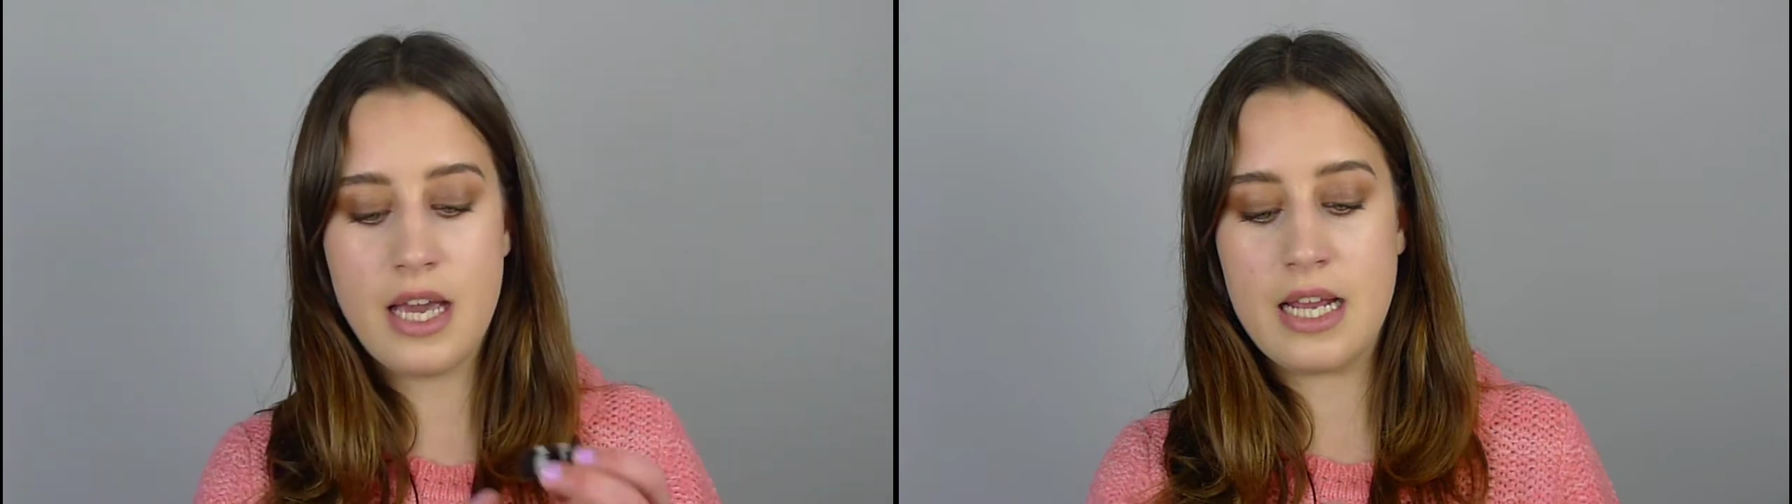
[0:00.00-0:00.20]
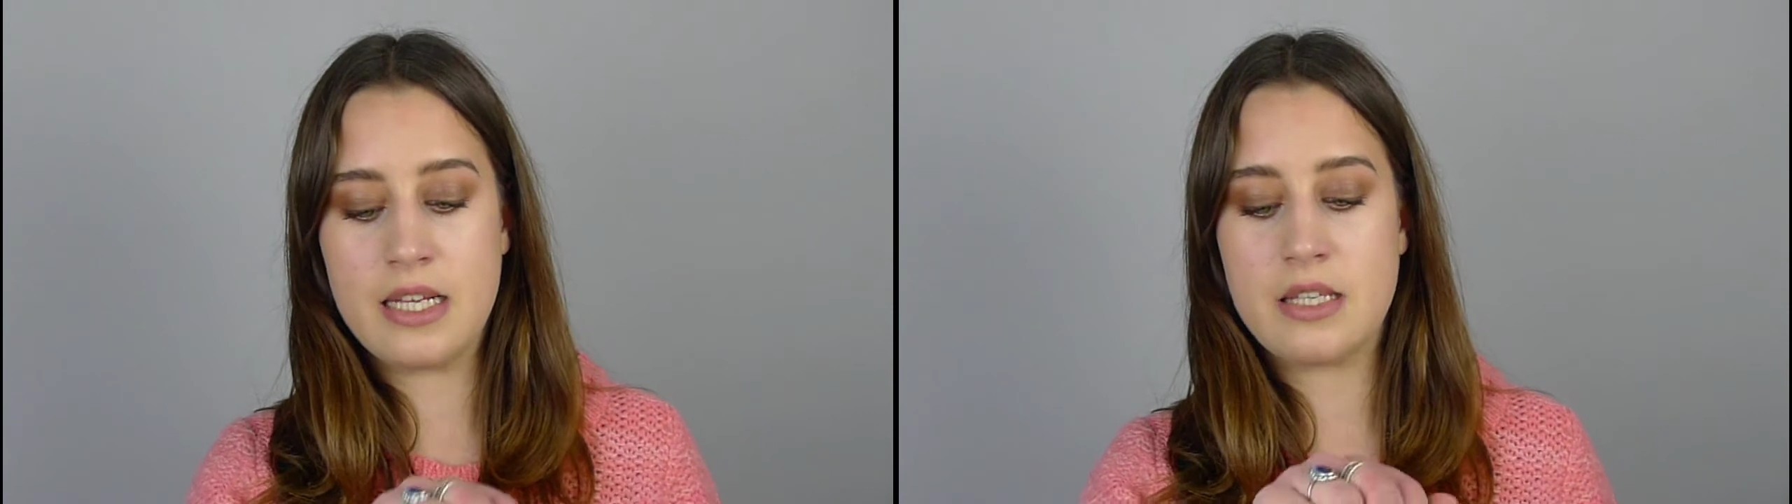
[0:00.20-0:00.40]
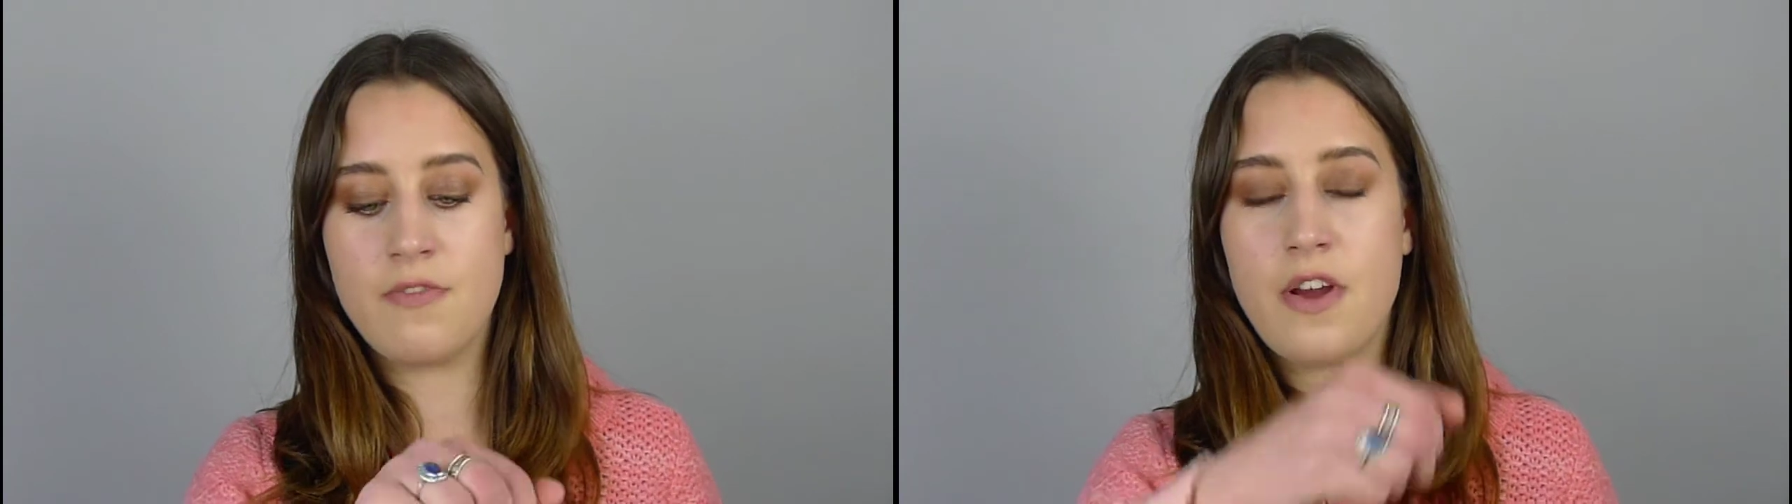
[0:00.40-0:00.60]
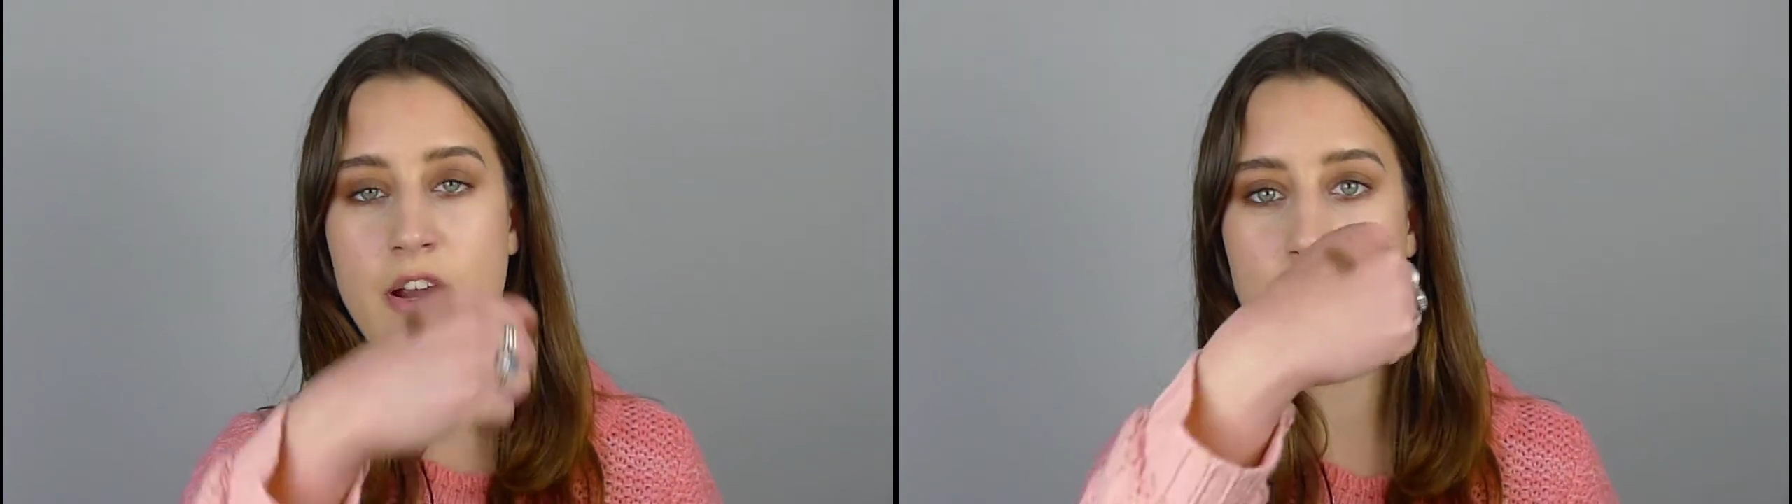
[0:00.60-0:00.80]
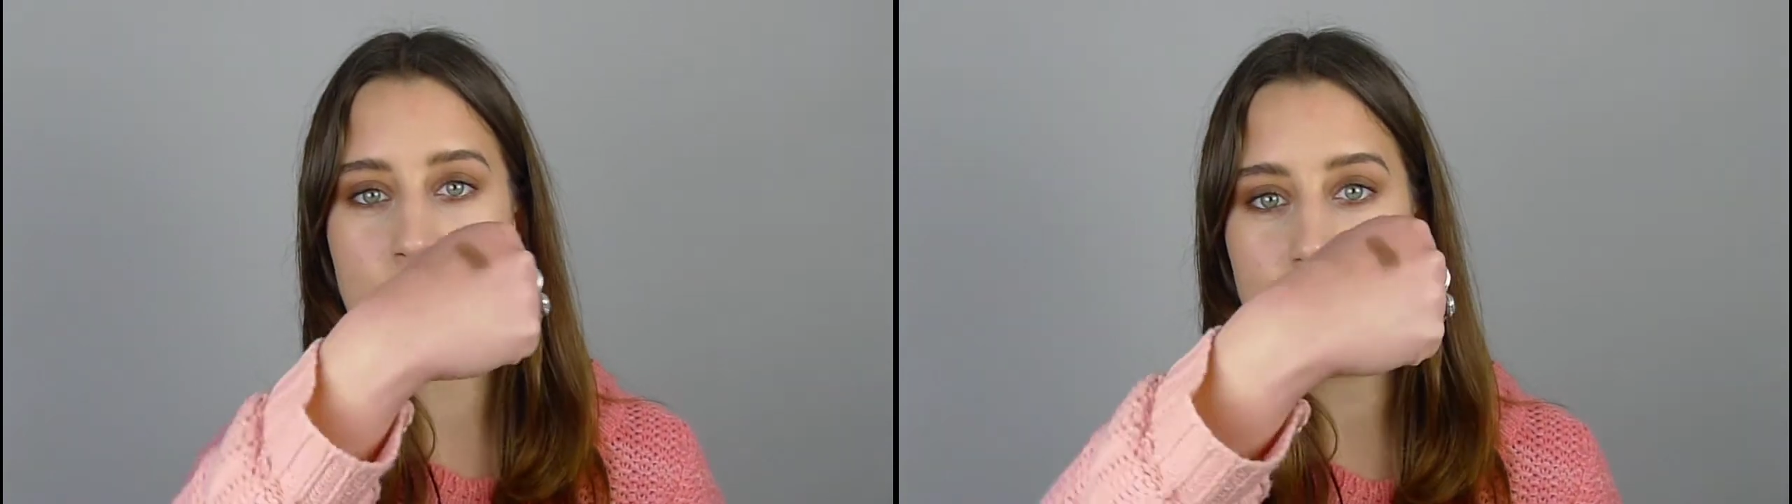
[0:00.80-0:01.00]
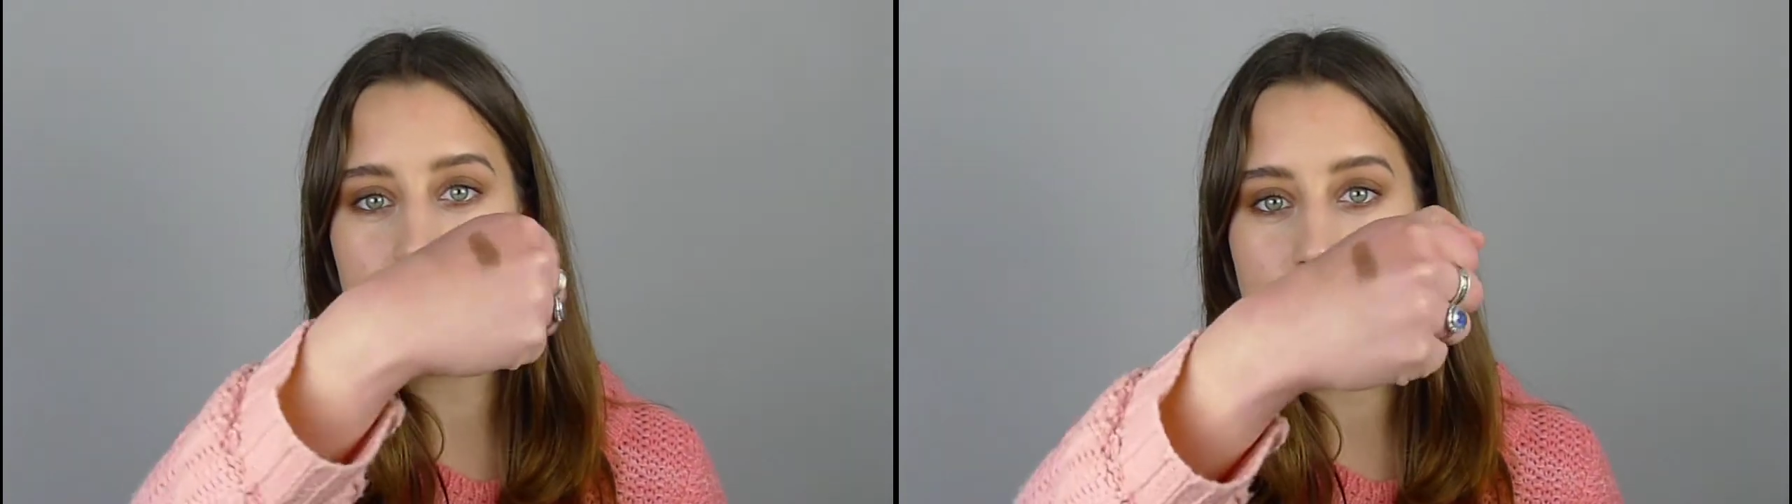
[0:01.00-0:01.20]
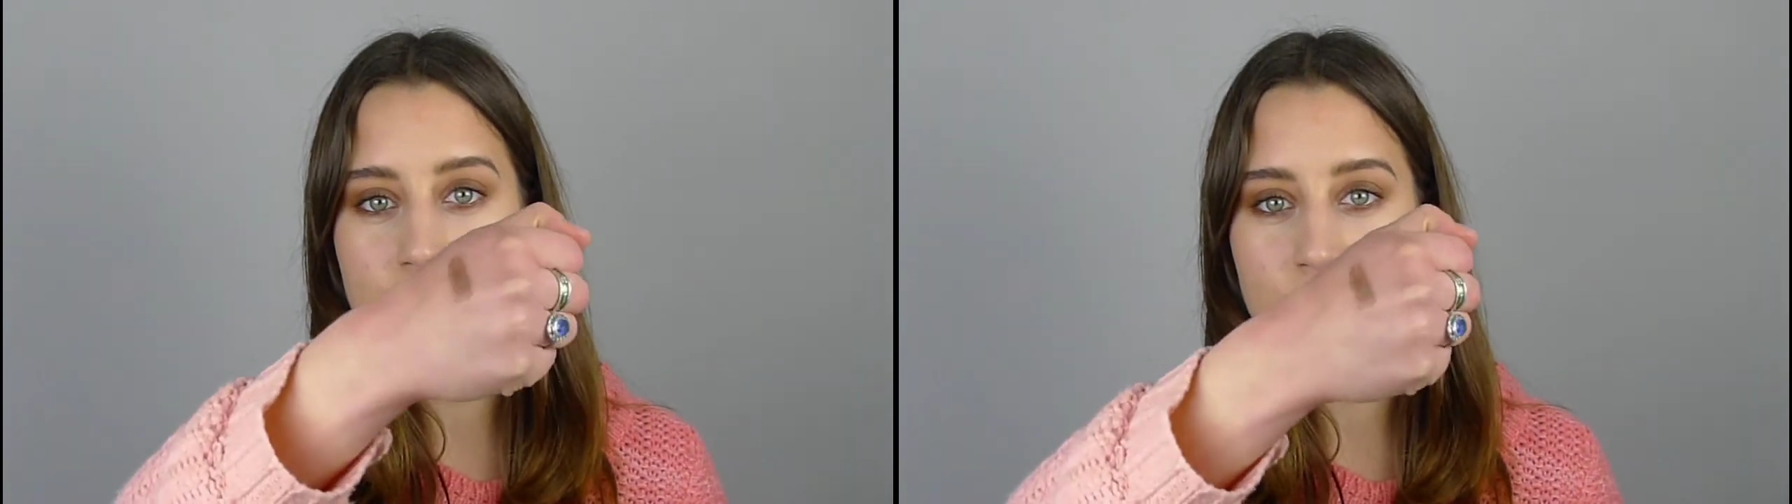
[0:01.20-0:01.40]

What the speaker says: It's a very beautiful